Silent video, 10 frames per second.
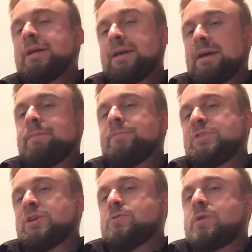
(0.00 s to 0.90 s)
Yeah.
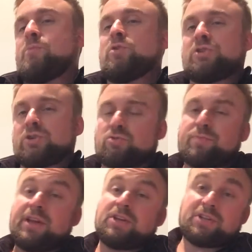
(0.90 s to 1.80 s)
So, and what social
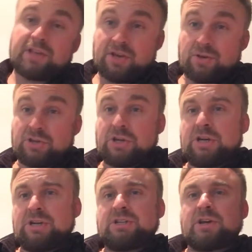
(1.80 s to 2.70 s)
media do they use?
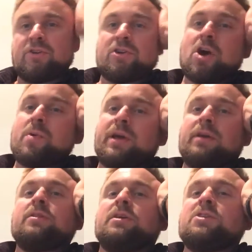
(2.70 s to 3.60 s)
So,
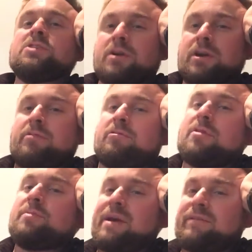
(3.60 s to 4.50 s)
knowing the target
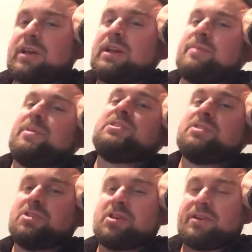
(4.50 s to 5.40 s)
group, having a clear
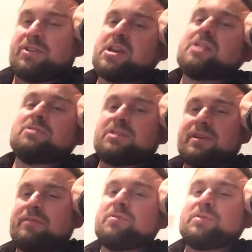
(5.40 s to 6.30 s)
message, knowing the channels, the
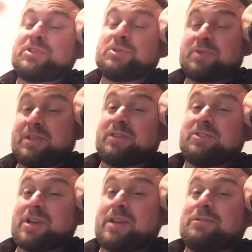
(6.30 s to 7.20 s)
influencers within those
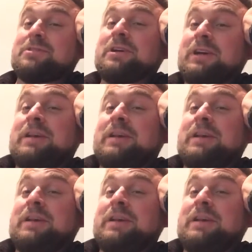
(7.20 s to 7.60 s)
channels.